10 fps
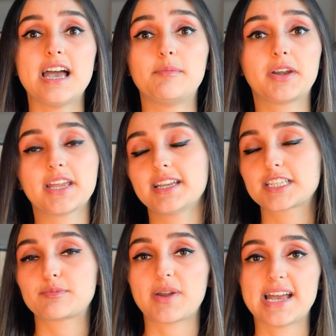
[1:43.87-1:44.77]
American
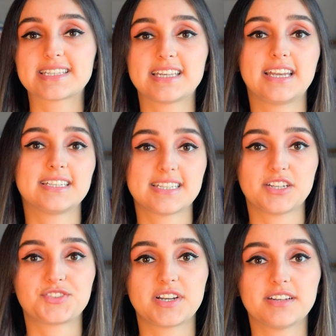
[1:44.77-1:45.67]
Express, and
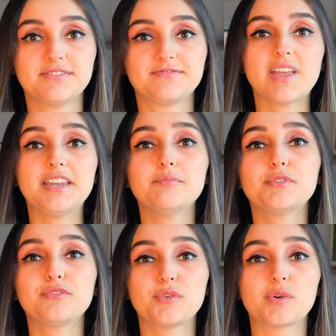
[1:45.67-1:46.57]
etc.
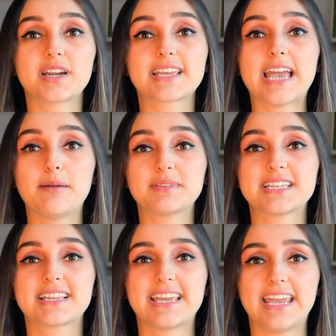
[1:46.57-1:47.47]
Number four,
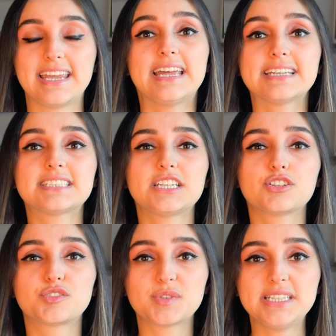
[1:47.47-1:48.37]
capital gain. It is the
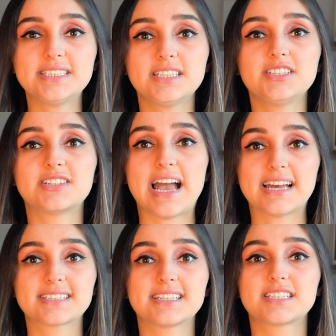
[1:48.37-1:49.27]
increase in your
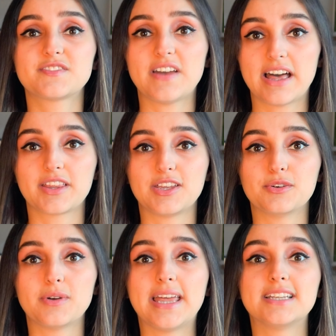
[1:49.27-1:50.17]
asset's
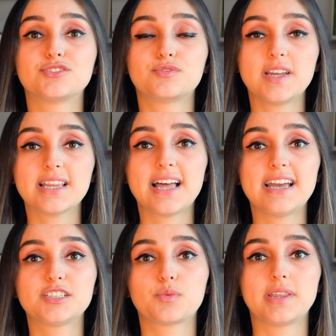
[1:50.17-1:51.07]
value and is
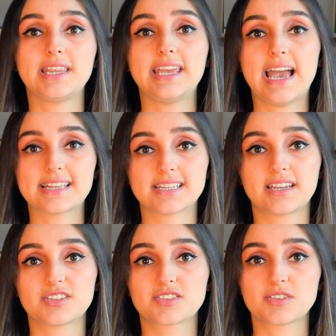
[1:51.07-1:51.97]
realized when the asset is